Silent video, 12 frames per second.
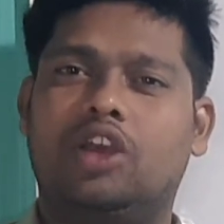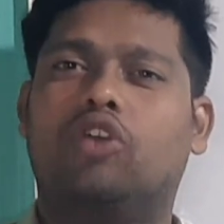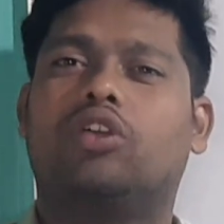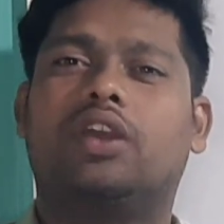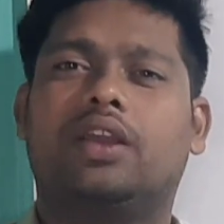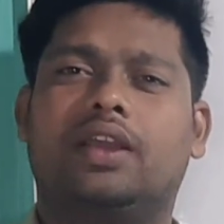
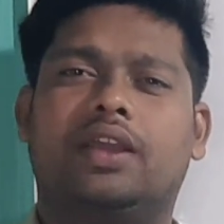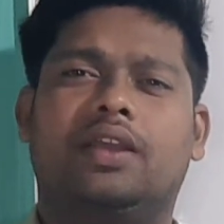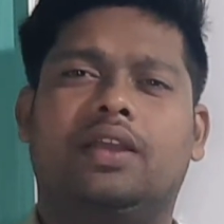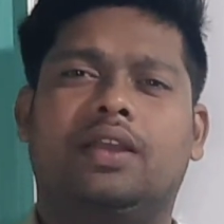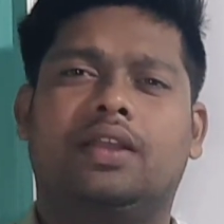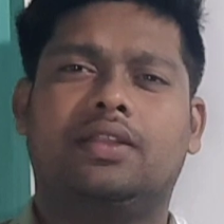Okay,
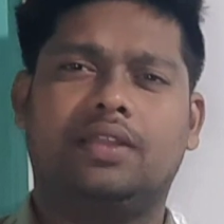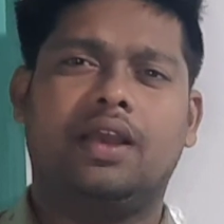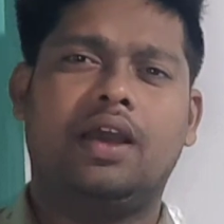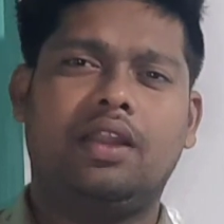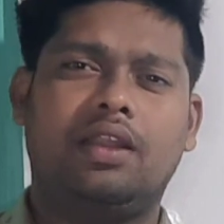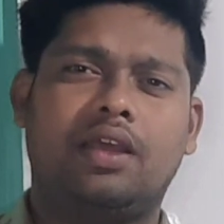they
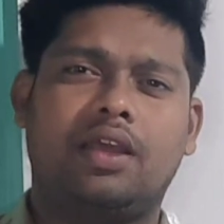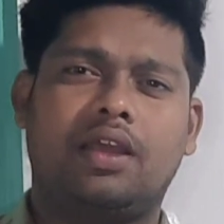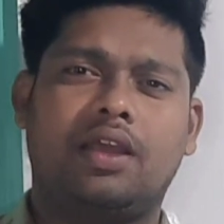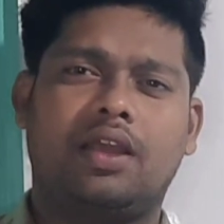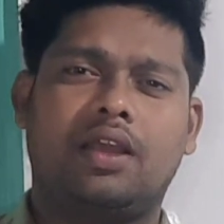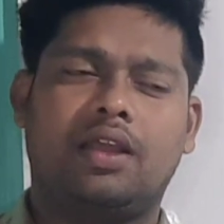are
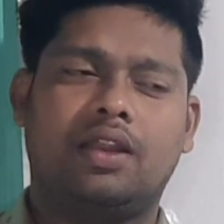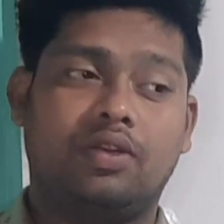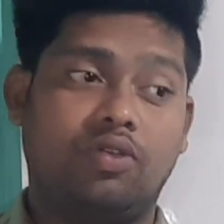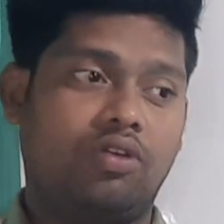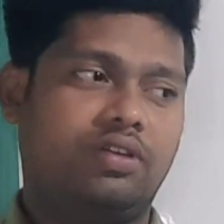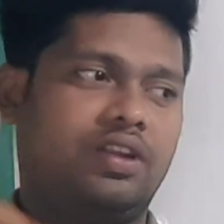not